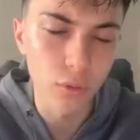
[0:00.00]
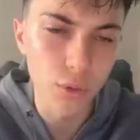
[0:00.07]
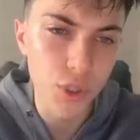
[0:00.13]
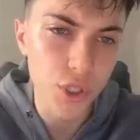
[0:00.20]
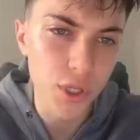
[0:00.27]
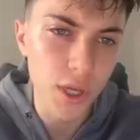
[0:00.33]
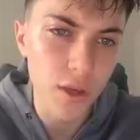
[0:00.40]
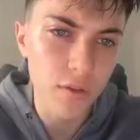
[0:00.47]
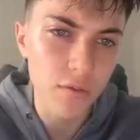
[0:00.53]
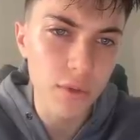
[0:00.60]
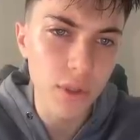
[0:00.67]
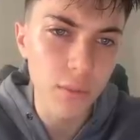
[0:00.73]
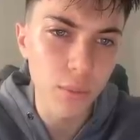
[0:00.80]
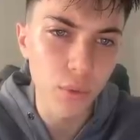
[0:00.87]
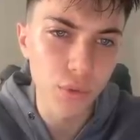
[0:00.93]
which gave me
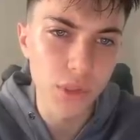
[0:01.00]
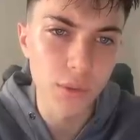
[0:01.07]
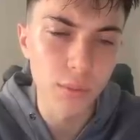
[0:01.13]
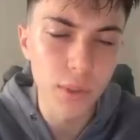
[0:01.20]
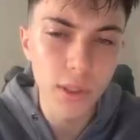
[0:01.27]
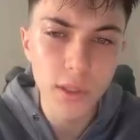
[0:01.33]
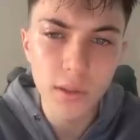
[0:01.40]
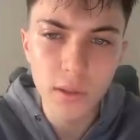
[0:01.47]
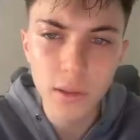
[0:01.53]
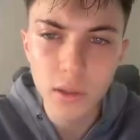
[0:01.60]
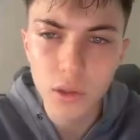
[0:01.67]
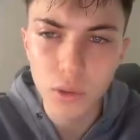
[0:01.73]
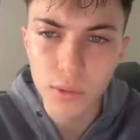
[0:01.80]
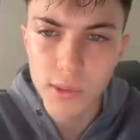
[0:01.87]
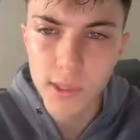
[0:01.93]
the possibility
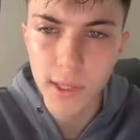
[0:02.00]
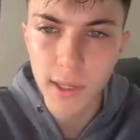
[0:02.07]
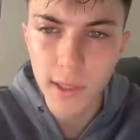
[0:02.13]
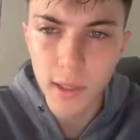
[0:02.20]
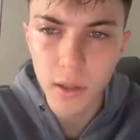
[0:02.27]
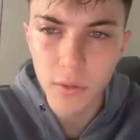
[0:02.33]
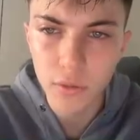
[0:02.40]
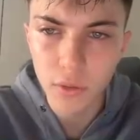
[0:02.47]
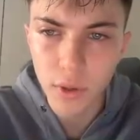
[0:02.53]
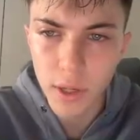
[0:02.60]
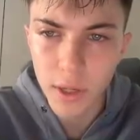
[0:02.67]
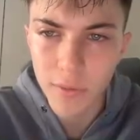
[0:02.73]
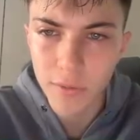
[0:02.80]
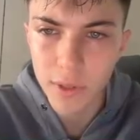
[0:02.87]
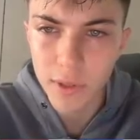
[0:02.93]
to sell after
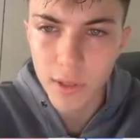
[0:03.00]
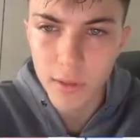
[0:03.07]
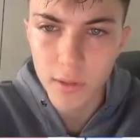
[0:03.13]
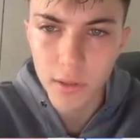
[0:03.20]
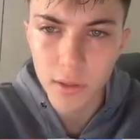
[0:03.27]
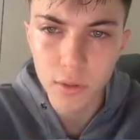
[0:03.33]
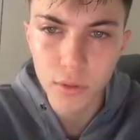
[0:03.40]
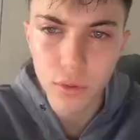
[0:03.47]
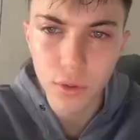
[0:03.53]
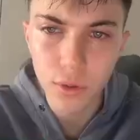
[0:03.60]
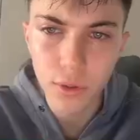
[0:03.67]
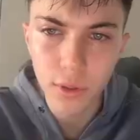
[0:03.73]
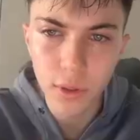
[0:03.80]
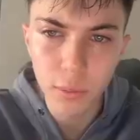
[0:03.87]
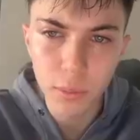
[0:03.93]
having that
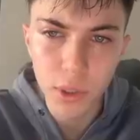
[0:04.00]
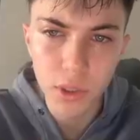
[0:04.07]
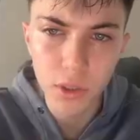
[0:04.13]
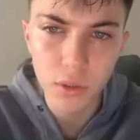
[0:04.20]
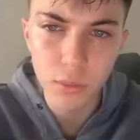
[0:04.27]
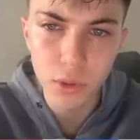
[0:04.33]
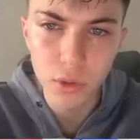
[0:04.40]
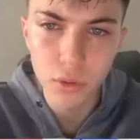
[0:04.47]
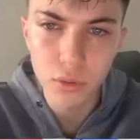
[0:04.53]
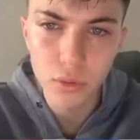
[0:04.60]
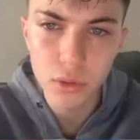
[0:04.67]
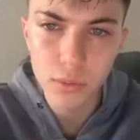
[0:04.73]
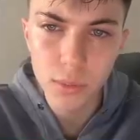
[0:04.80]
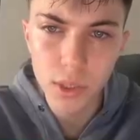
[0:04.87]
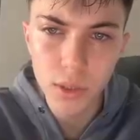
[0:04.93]
internal medium
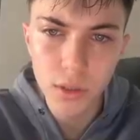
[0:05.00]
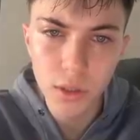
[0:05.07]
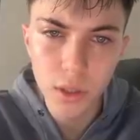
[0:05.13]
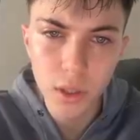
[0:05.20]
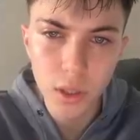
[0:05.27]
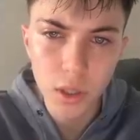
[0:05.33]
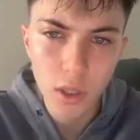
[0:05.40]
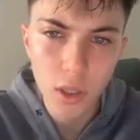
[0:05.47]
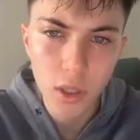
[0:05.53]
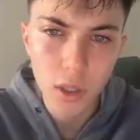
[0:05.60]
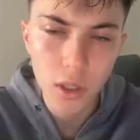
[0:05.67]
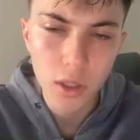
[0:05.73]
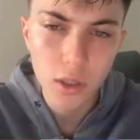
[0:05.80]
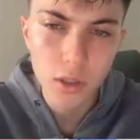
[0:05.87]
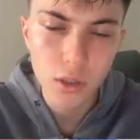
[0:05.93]
inducement.
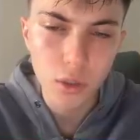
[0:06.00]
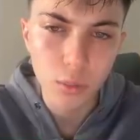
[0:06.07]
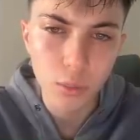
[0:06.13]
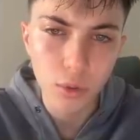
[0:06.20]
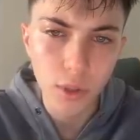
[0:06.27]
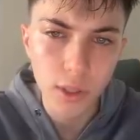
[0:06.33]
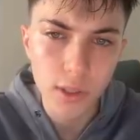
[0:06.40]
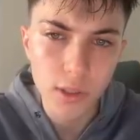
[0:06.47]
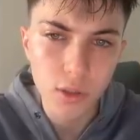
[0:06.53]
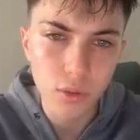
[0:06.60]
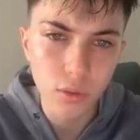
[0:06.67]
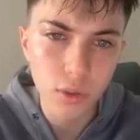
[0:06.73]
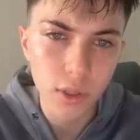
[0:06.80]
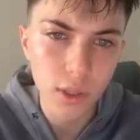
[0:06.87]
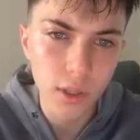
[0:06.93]
So price
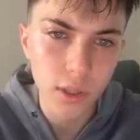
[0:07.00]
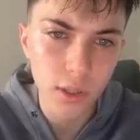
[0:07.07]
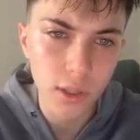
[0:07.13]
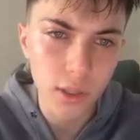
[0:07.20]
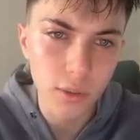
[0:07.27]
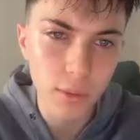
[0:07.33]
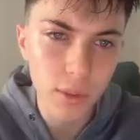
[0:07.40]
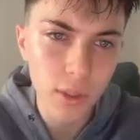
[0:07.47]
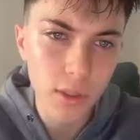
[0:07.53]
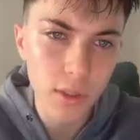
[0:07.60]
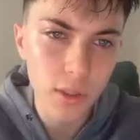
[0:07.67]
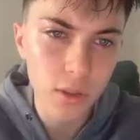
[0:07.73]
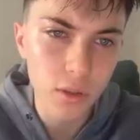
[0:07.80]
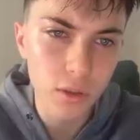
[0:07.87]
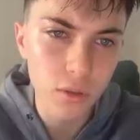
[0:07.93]
took
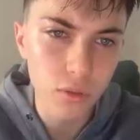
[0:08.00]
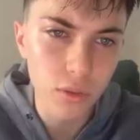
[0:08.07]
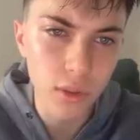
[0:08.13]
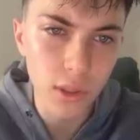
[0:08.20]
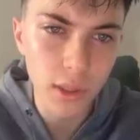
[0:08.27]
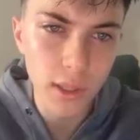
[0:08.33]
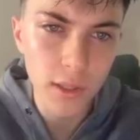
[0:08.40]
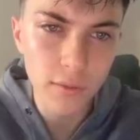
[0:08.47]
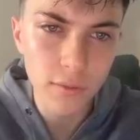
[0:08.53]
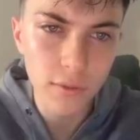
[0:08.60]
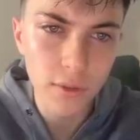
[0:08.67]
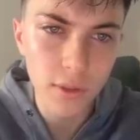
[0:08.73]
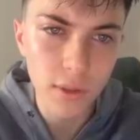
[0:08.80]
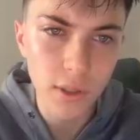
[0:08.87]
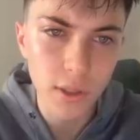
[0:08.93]
liquidity to the
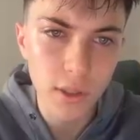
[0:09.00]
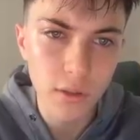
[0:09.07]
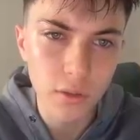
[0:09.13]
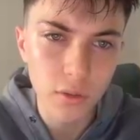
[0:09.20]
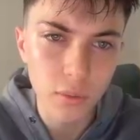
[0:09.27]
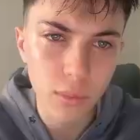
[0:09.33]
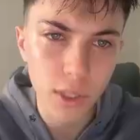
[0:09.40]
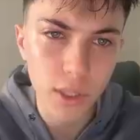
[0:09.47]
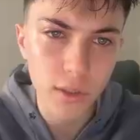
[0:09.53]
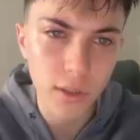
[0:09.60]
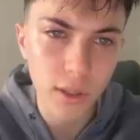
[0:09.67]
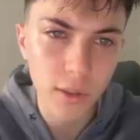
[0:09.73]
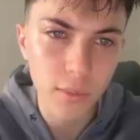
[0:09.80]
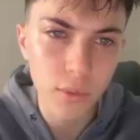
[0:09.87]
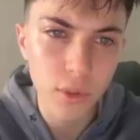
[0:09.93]
left, and on my
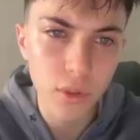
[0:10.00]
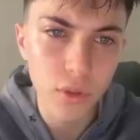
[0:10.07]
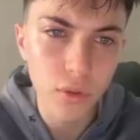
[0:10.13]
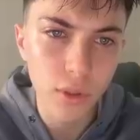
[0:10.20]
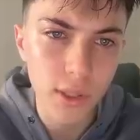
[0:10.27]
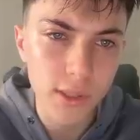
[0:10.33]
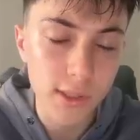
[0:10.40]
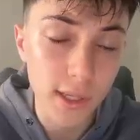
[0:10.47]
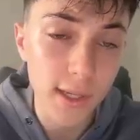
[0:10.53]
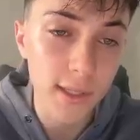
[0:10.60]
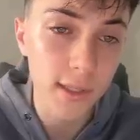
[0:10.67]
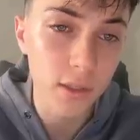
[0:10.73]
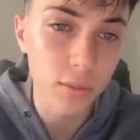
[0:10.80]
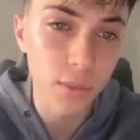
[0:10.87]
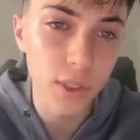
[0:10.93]
time window,
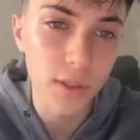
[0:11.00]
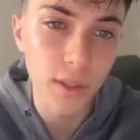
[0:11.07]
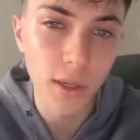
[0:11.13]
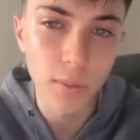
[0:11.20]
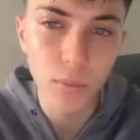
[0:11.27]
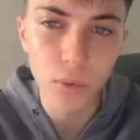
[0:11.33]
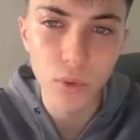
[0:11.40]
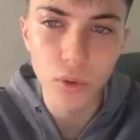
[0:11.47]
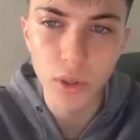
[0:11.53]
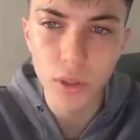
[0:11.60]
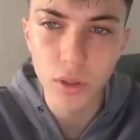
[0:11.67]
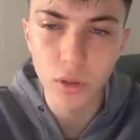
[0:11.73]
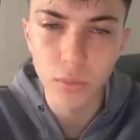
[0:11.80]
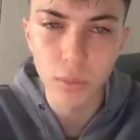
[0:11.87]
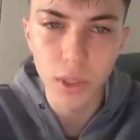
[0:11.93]
exactly on my time window, I
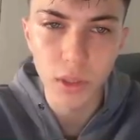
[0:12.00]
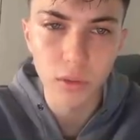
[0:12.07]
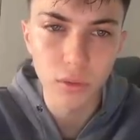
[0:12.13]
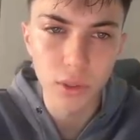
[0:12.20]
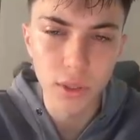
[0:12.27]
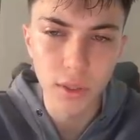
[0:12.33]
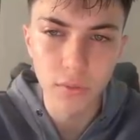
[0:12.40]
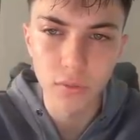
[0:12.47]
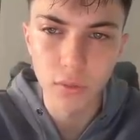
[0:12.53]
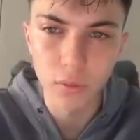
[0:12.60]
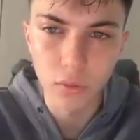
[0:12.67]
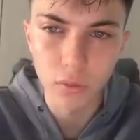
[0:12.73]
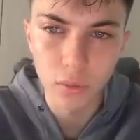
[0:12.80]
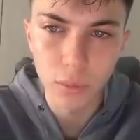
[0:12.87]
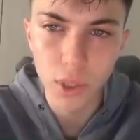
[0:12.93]
got my lower time frame
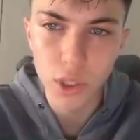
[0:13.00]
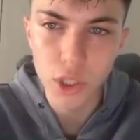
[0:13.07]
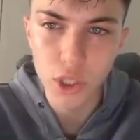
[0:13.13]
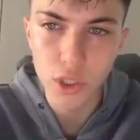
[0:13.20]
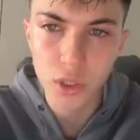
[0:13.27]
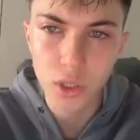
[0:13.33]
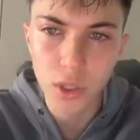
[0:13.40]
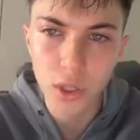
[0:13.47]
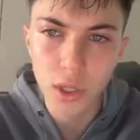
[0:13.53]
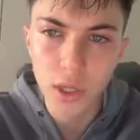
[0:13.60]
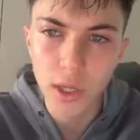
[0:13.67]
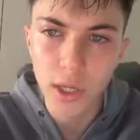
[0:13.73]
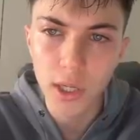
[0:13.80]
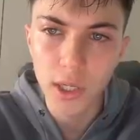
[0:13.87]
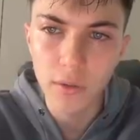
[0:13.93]
confirmation
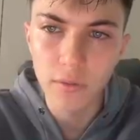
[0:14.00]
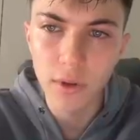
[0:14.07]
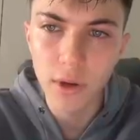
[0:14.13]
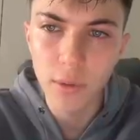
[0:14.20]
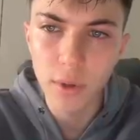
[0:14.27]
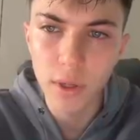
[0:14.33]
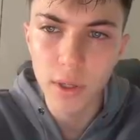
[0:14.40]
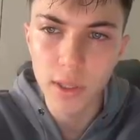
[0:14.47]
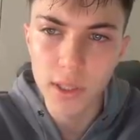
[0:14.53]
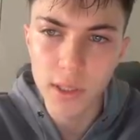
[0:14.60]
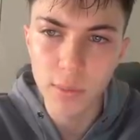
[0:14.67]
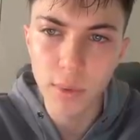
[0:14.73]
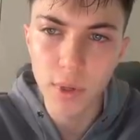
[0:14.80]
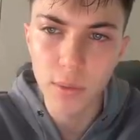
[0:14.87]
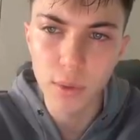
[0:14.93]
in a very nice
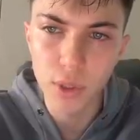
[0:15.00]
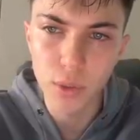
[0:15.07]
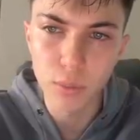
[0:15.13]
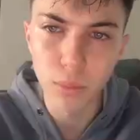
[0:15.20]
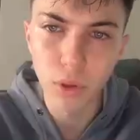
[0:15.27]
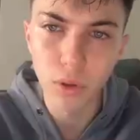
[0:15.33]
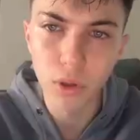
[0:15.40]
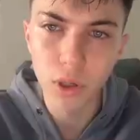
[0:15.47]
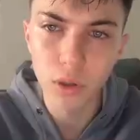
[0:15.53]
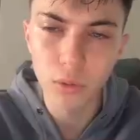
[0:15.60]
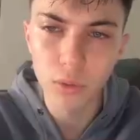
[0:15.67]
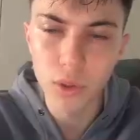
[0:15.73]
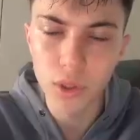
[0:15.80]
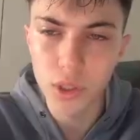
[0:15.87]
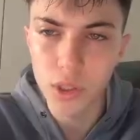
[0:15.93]
bearish block,
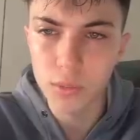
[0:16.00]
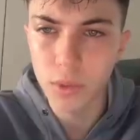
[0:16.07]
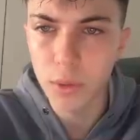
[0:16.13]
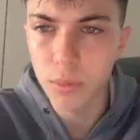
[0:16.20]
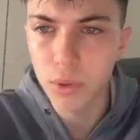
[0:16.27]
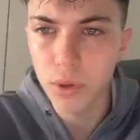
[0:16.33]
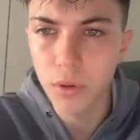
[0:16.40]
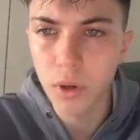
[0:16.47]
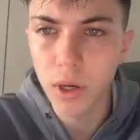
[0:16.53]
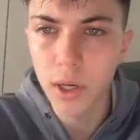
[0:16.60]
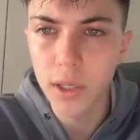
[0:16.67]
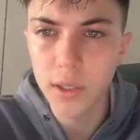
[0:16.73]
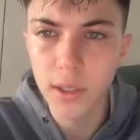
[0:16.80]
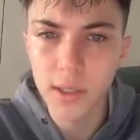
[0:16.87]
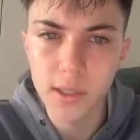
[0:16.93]
which is my POI
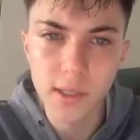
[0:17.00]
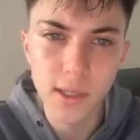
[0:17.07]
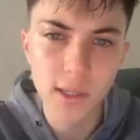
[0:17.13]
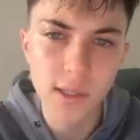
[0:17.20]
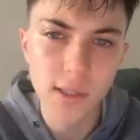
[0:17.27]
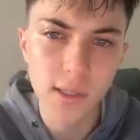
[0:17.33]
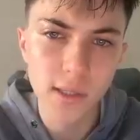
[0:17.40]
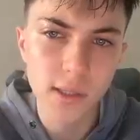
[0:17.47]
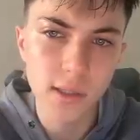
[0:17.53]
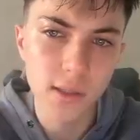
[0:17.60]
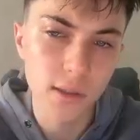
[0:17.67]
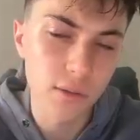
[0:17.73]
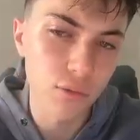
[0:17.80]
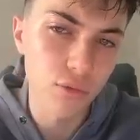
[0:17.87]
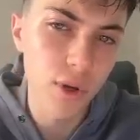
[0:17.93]
in that sense. It's
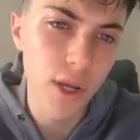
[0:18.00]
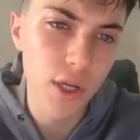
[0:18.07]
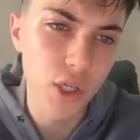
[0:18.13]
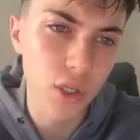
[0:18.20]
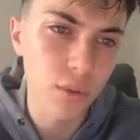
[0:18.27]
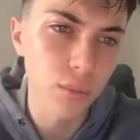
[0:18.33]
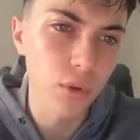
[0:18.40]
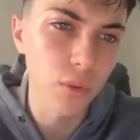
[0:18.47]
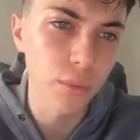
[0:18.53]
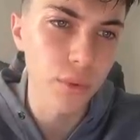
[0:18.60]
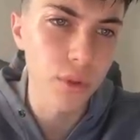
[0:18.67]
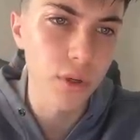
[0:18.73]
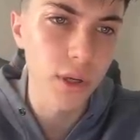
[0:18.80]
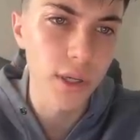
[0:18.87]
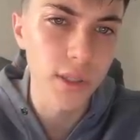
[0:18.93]
a reactional block
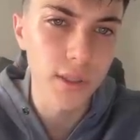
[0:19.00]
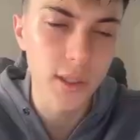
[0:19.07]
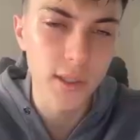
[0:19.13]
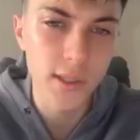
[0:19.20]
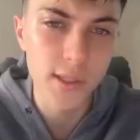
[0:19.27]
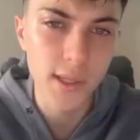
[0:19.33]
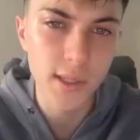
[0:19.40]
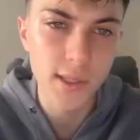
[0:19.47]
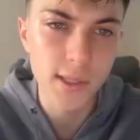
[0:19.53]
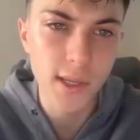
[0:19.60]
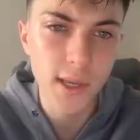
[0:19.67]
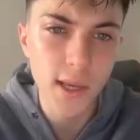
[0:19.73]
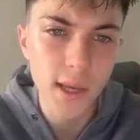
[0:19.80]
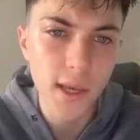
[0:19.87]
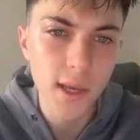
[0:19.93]
POI in that sense,
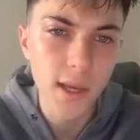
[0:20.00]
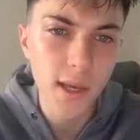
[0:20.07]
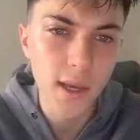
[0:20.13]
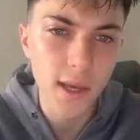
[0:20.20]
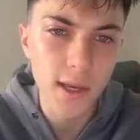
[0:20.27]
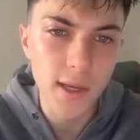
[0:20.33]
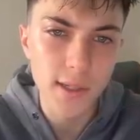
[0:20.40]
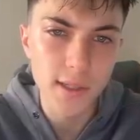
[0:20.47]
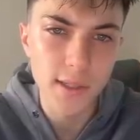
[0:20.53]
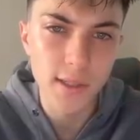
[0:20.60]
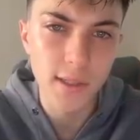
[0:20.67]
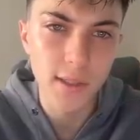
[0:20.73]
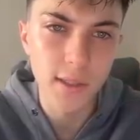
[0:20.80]
as